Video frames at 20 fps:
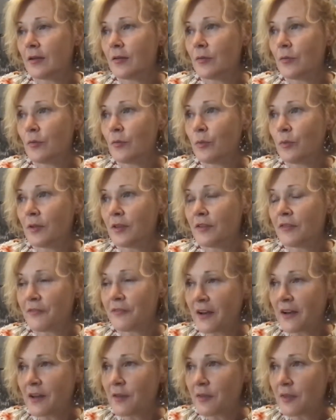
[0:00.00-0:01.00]
the
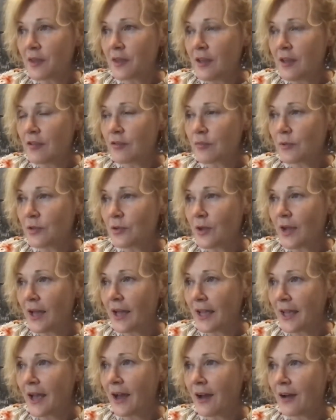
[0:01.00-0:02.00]
funny thing is when you
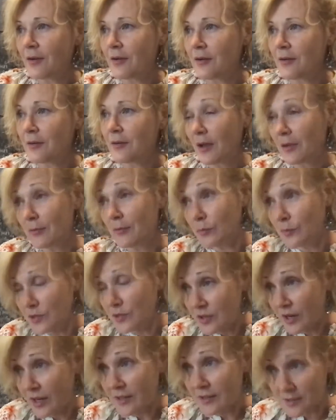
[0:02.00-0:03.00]
hang out, which
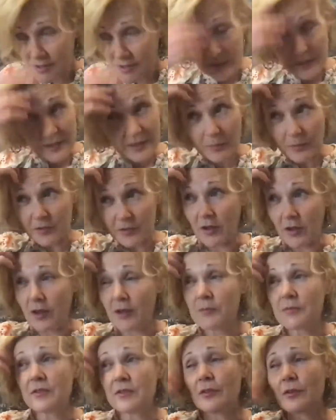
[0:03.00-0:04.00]
I did a couple of
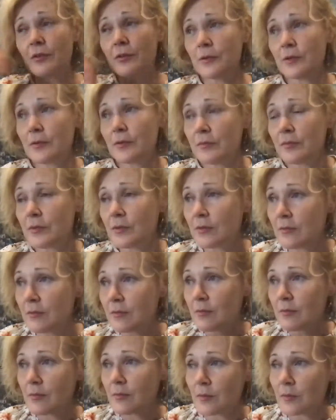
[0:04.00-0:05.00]
times,
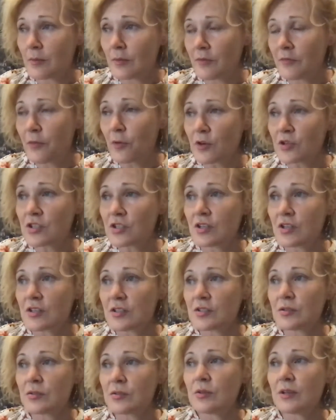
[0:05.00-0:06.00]
fortunate
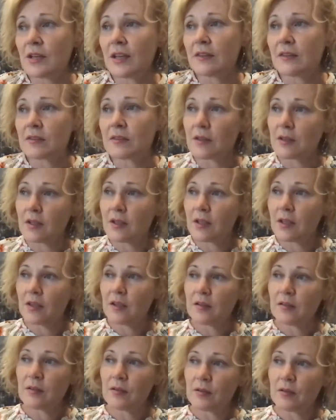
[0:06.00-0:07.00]
to get
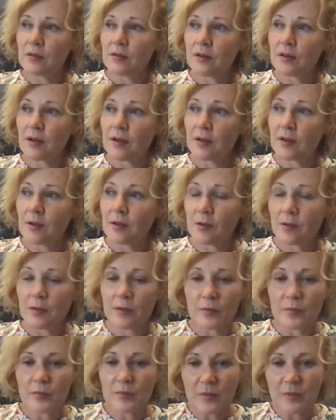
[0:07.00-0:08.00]

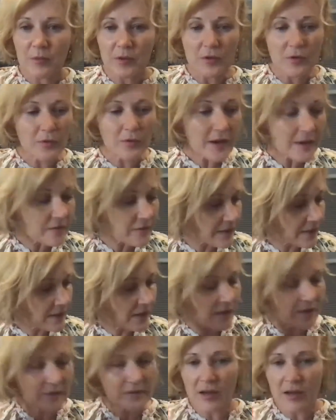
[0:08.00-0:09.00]
some of the greats like
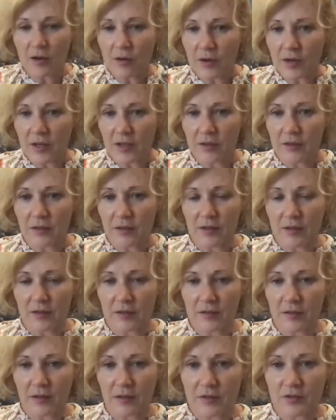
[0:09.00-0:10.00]
Clark Terry
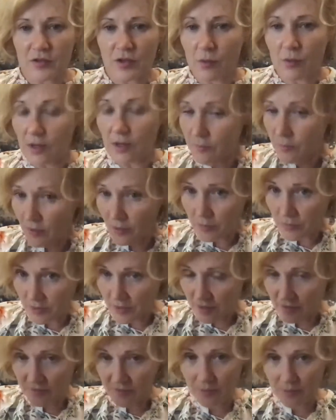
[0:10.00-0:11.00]
and Joe and Bob,
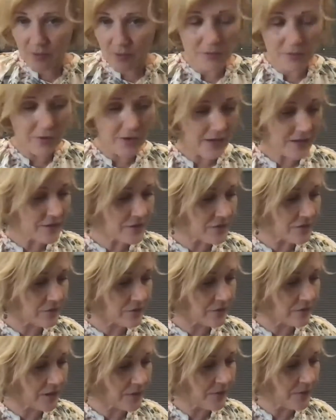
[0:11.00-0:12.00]
like I said, Bob
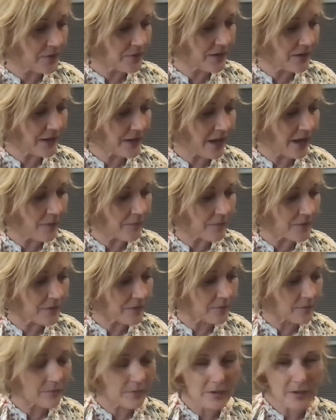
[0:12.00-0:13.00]
Cranshaw, and when you hang out with
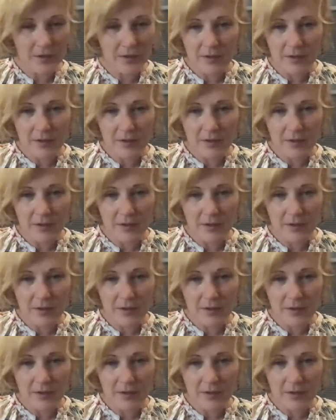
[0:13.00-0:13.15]
them,